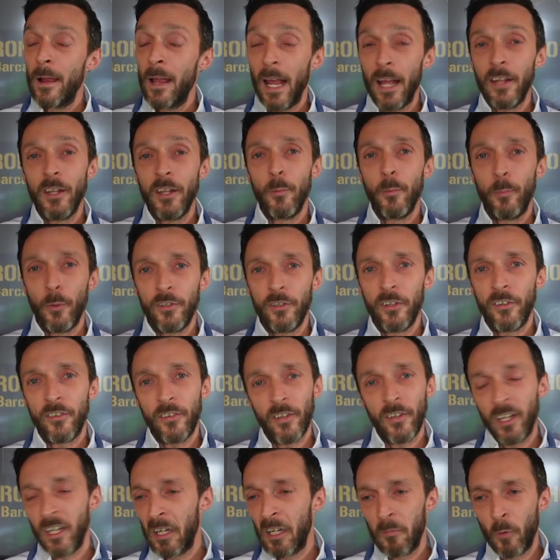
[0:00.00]
in the
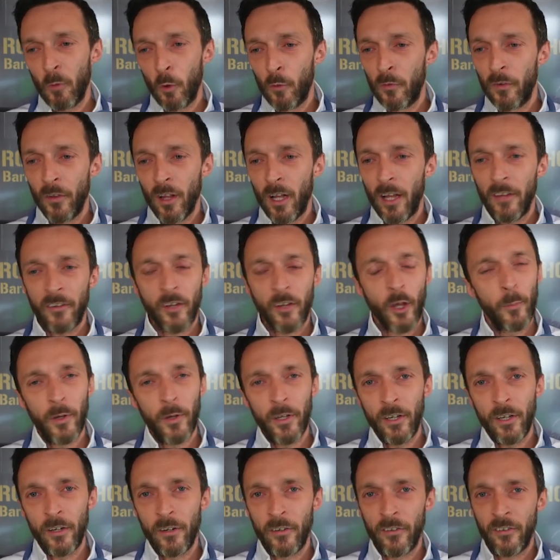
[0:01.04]
Bundesliga over the last couple of
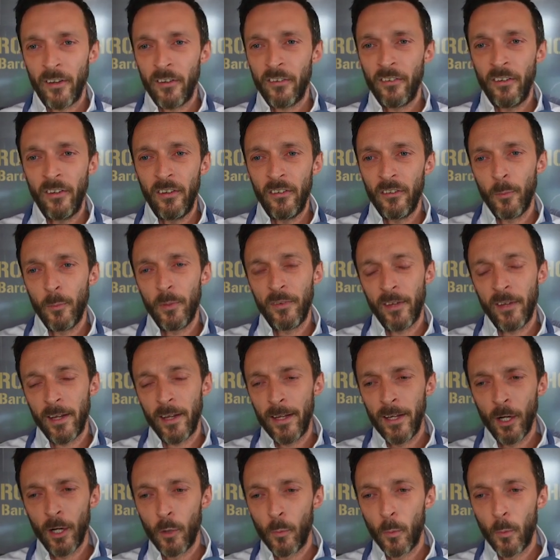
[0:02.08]
years, this season in
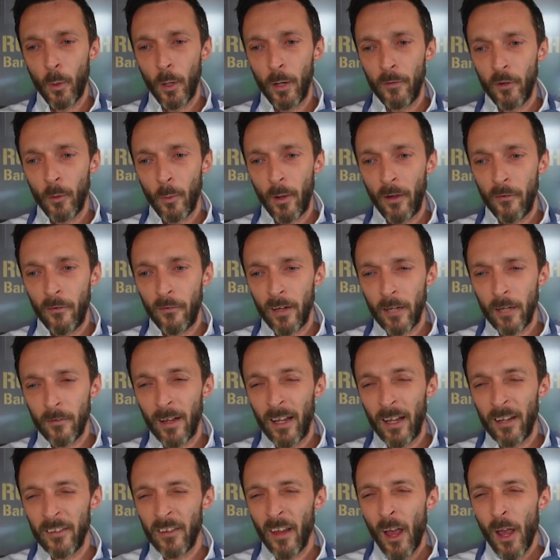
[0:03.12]
particular, whatever you want to think of it
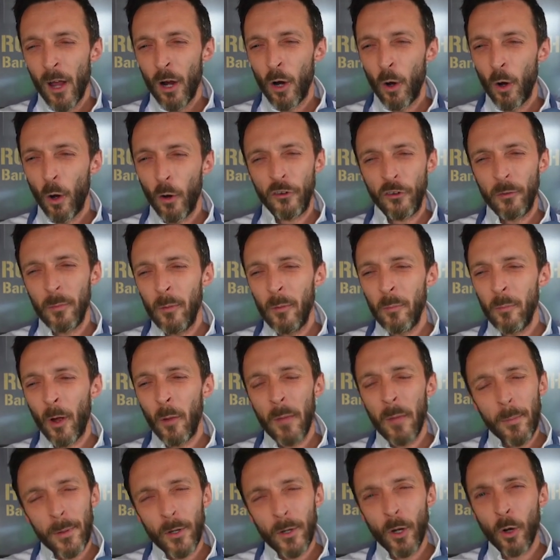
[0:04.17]
as. Klosterman, but
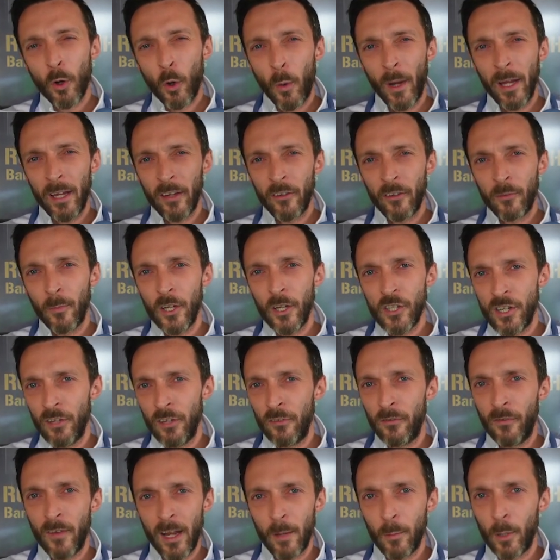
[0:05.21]
maybe not quite as much. He's
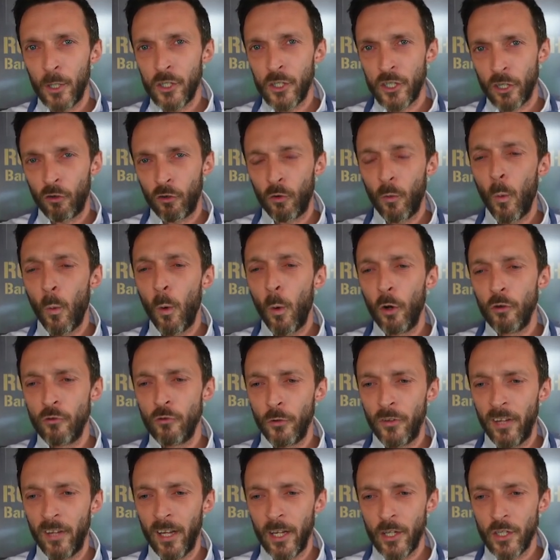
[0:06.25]
very much a squad
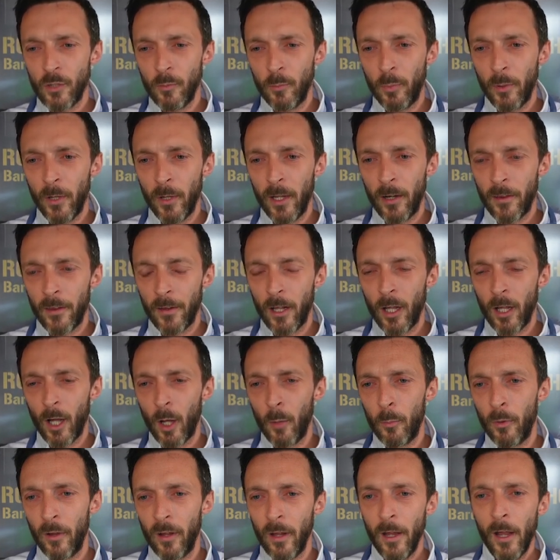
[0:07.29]
rotation player at the
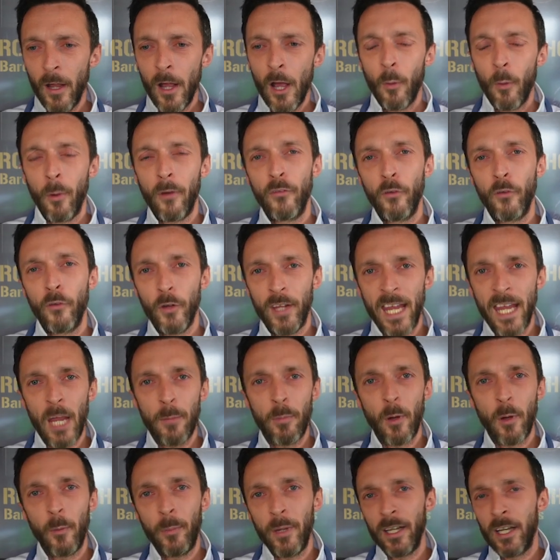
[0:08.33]
club, but with
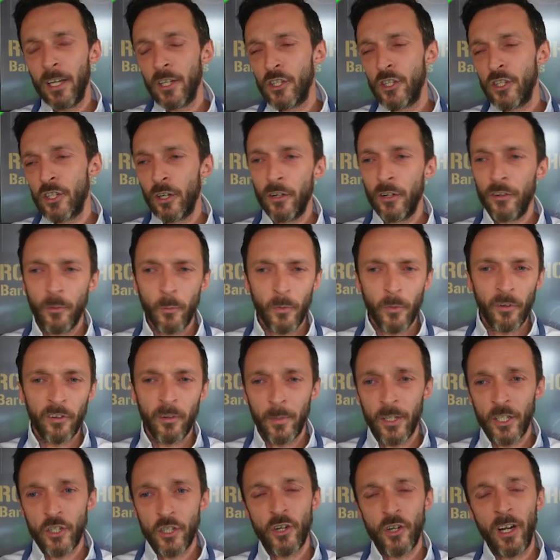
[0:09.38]
Lukeba being injured and with some
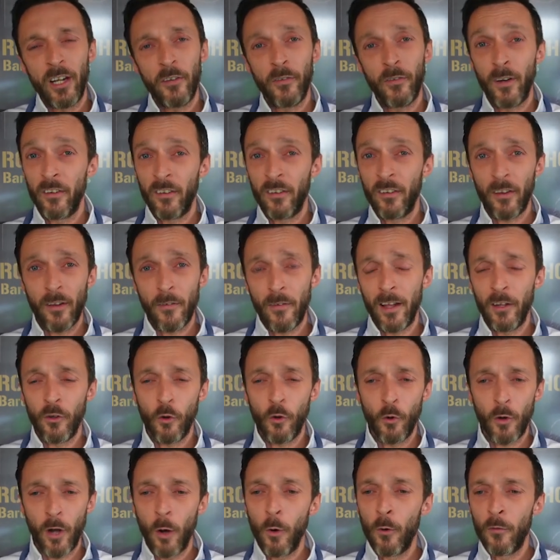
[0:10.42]
of the transfers that they've had
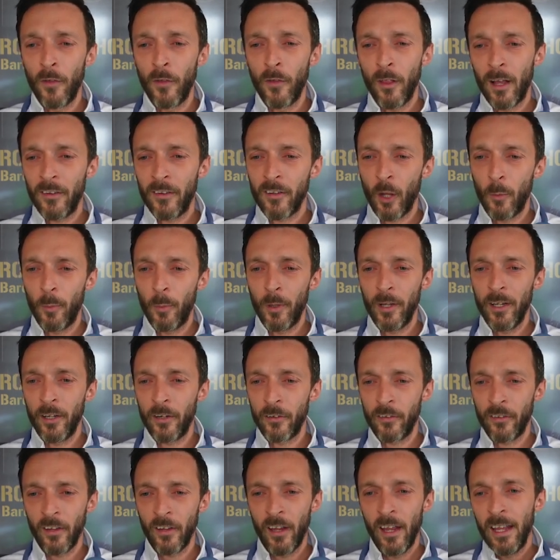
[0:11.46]
gone out over the last couple of
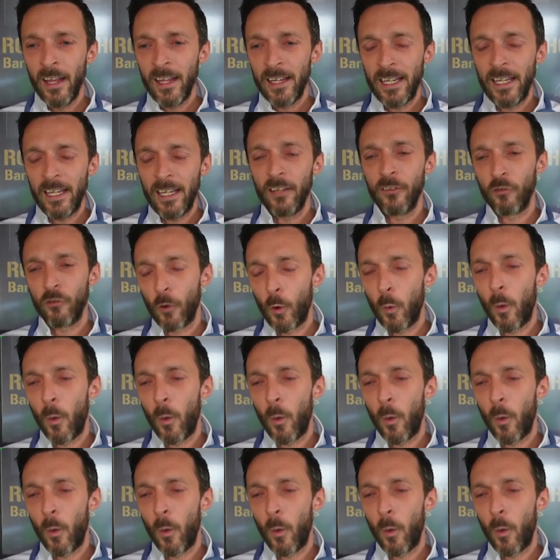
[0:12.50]
years, he is